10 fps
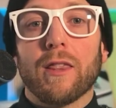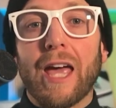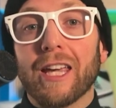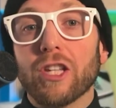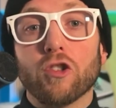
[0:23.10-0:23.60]

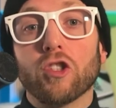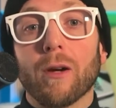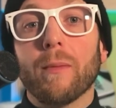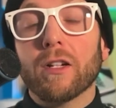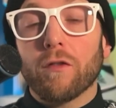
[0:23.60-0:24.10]
Thank you so
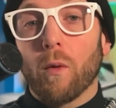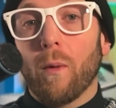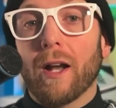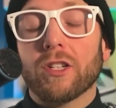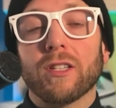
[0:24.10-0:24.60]
much for
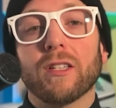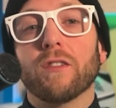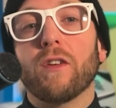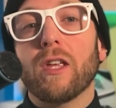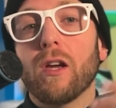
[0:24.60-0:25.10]
watching this
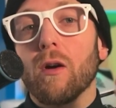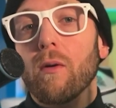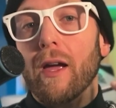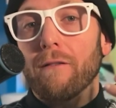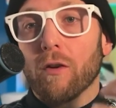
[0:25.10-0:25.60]
video,
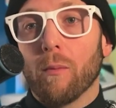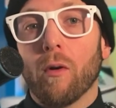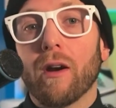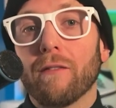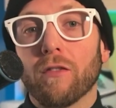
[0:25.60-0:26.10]
and for
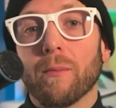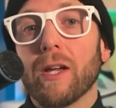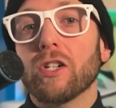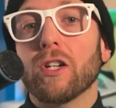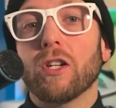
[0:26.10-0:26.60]
more
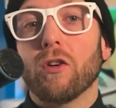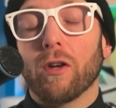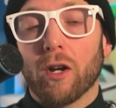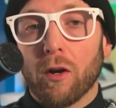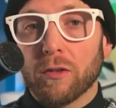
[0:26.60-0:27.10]
information, you
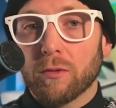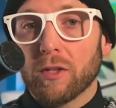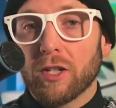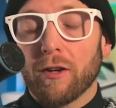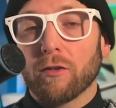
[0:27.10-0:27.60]
can always
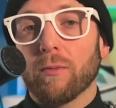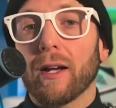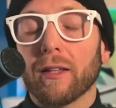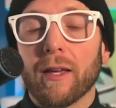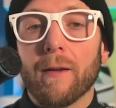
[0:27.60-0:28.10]
reach out
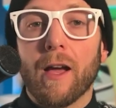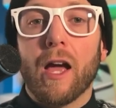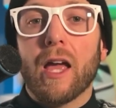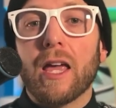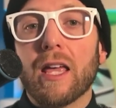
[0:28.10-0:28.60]
directly.
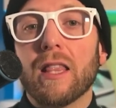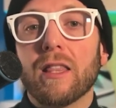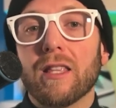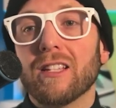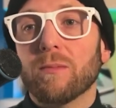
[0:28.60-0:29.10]
In
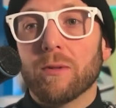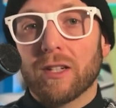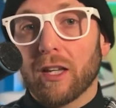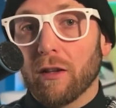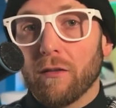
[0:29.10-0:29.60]
this
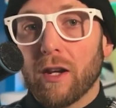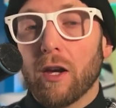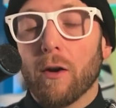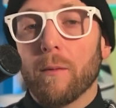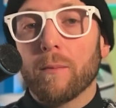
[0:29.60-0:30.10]
particular
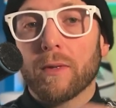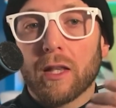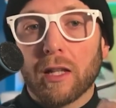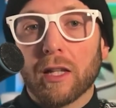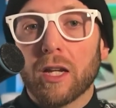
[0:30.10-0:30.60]
video, in
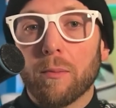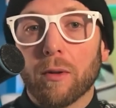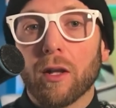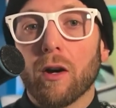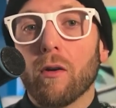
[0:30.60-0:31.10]
the link
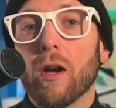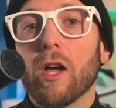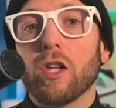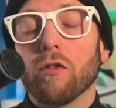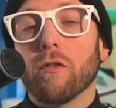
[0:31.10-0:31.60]
below,
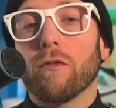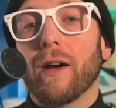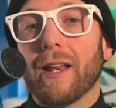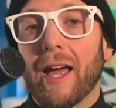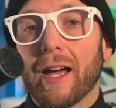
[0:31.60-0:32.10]
you'll
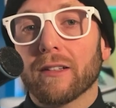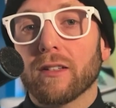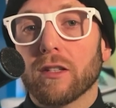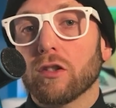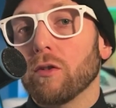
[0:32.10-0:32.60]
find
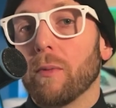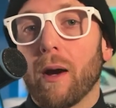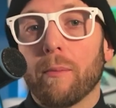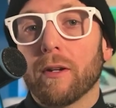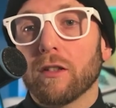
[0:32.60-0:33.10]
access to
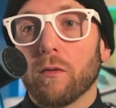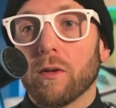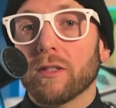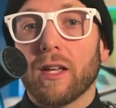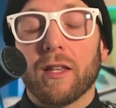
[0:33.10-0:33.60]
properties
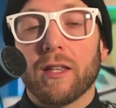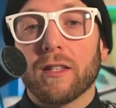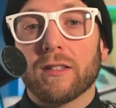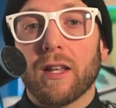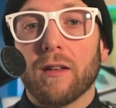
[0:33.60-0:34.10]
for sale in the
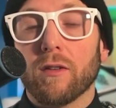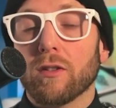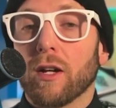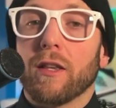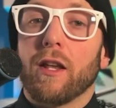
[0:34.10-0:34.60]
state of
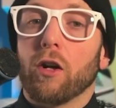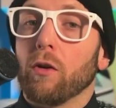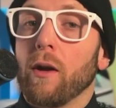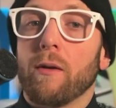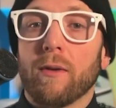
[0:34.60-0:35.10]
Utah that are
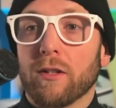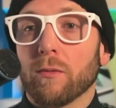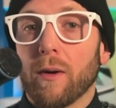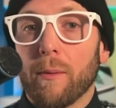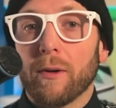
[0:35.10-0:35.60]
great rental
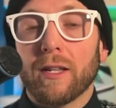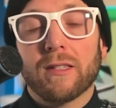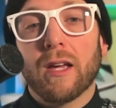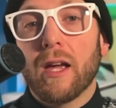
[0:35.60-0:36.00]
properties,